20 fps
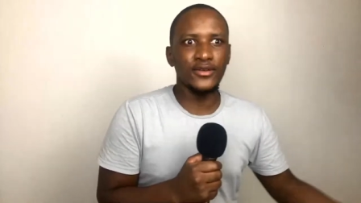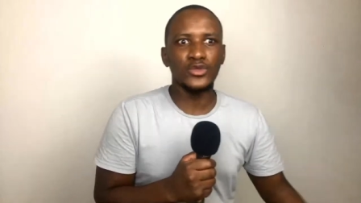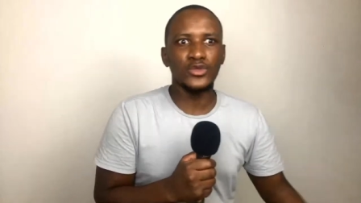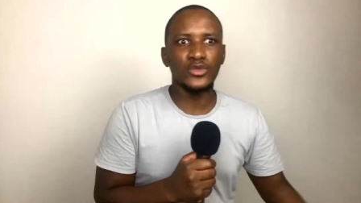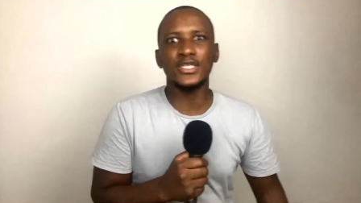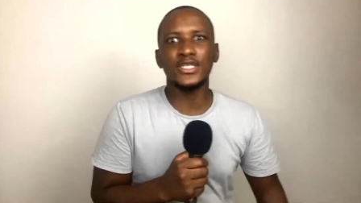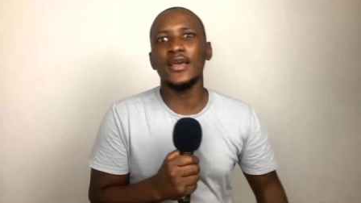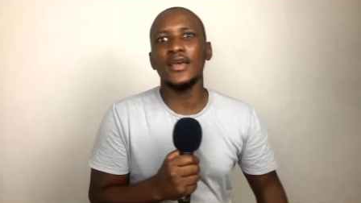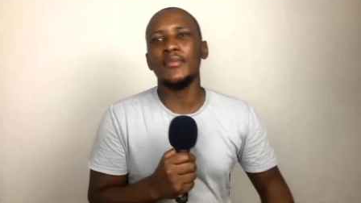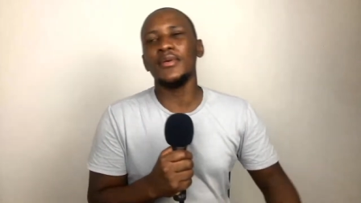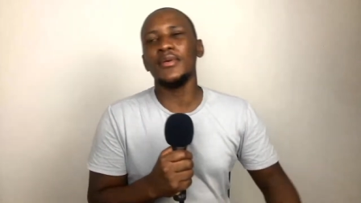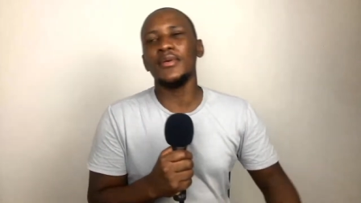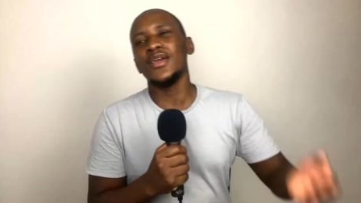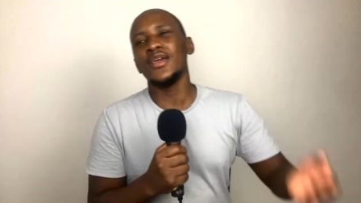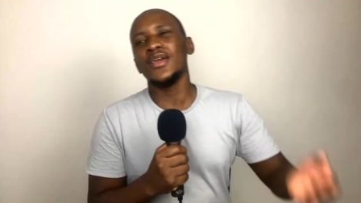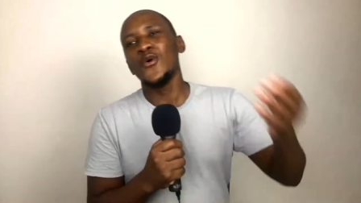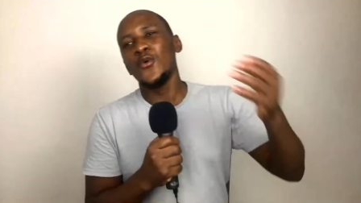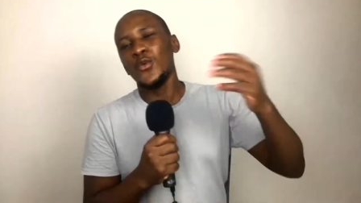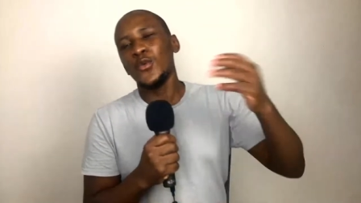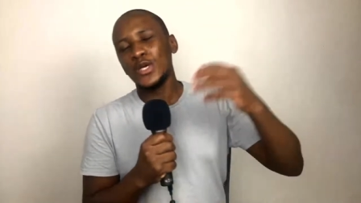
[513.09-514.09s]
Ustebe
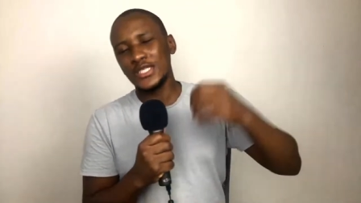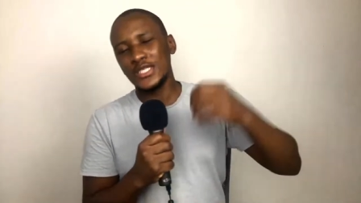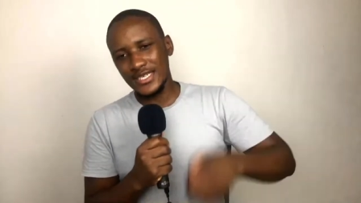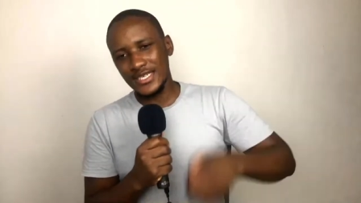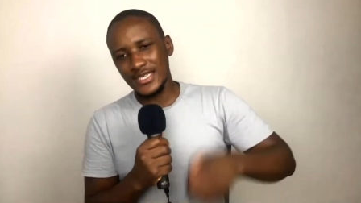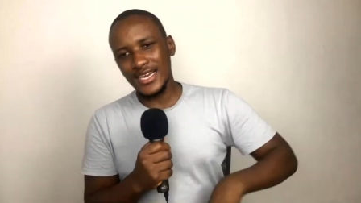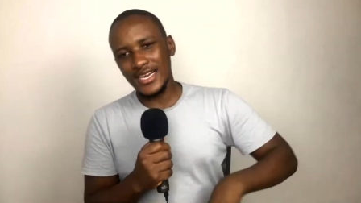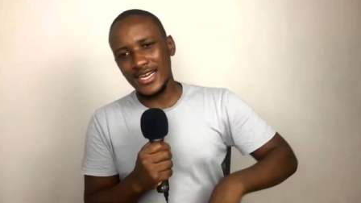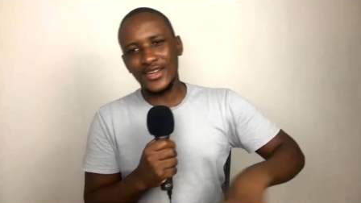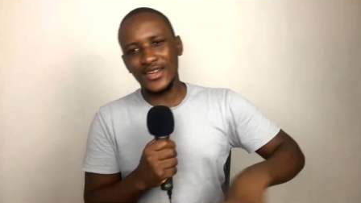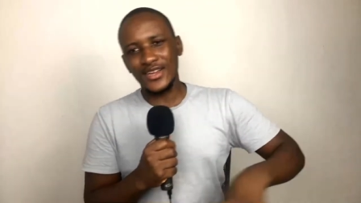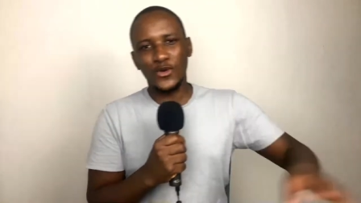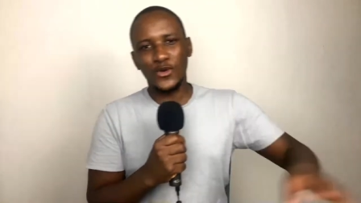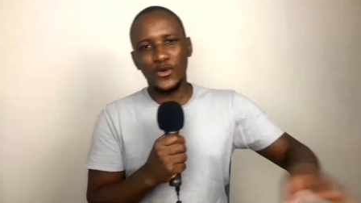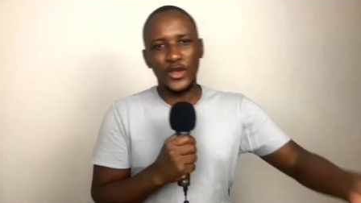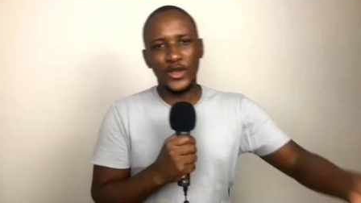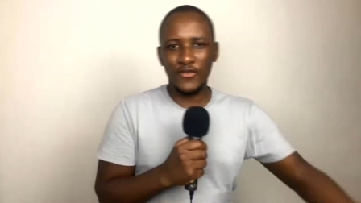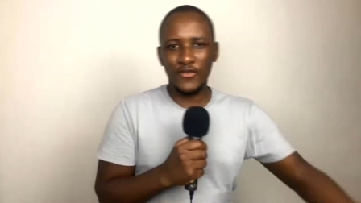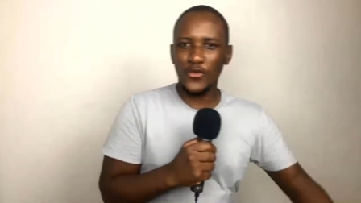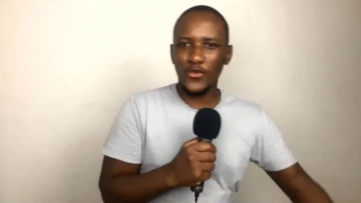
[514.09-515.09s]
was struggling
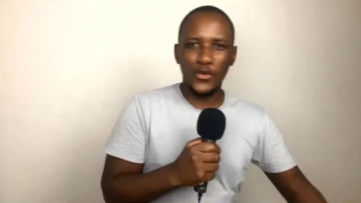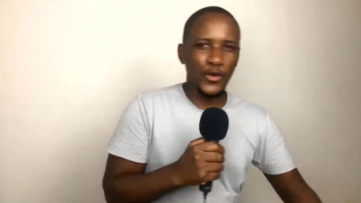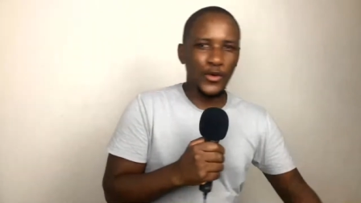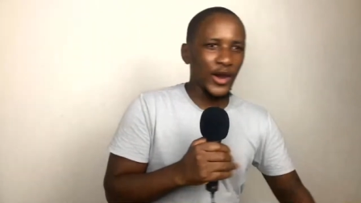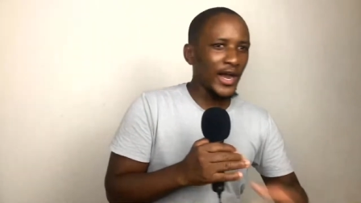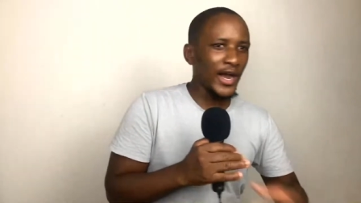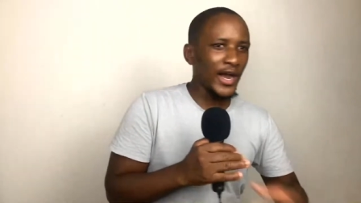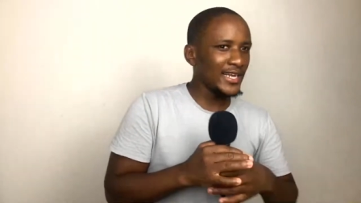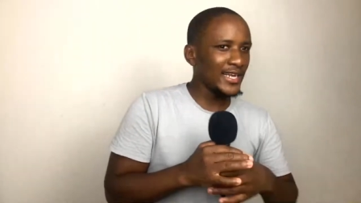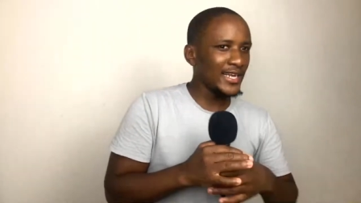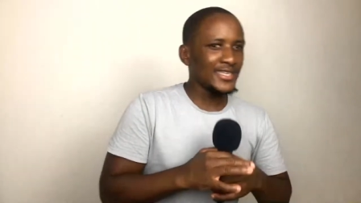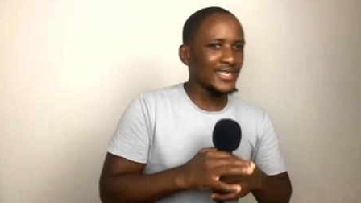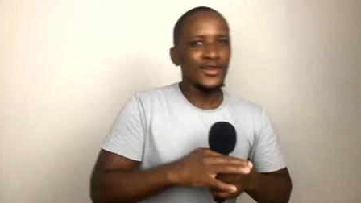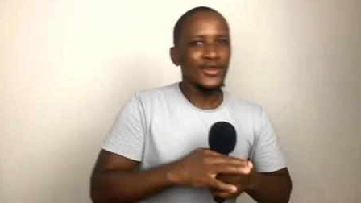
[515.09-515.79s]
going forward,